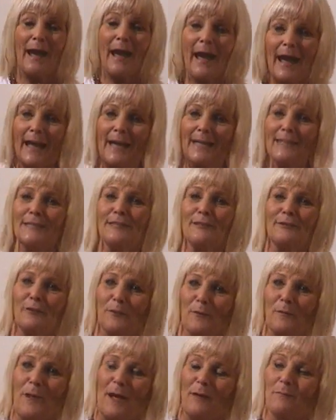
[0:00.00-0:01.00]
as
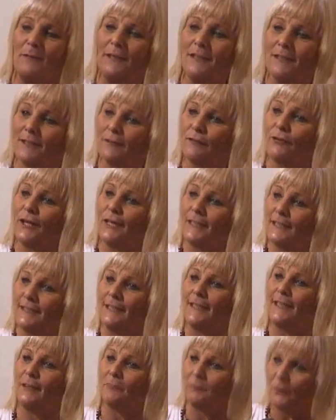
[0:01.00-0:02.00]
from that minute of
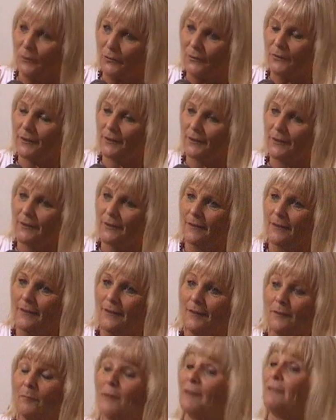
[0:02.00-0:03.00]
writing in the book,
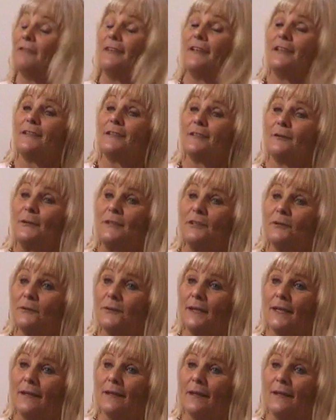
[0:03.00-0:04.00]
my fits went
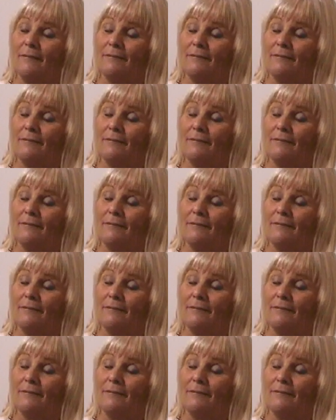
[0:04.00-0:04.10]
away.